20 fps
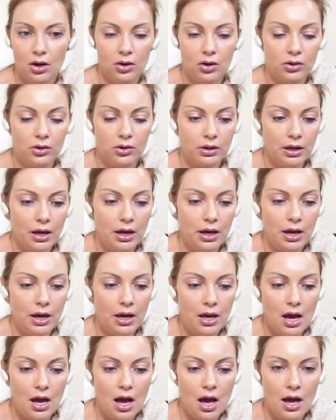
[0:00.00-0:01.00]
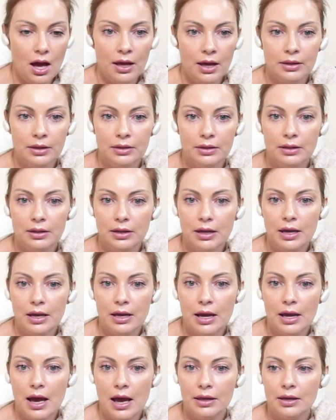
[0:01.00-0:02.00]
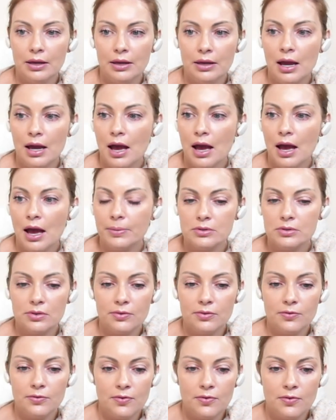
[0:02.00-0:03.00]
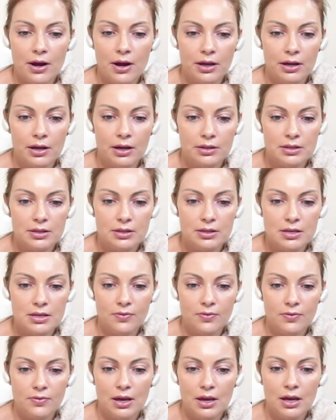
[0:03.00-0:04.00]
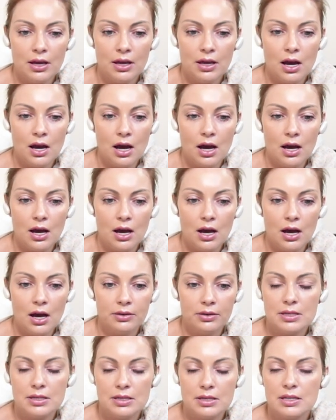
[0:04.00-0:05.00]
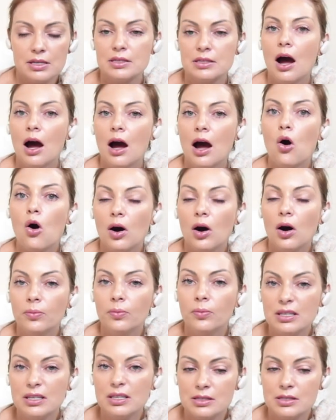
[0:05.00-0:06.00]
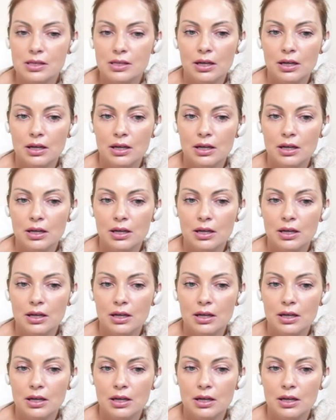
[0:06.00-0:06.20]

Ah, okay, uh, the other ah, Amazon Fire TV, uh, this is the Omni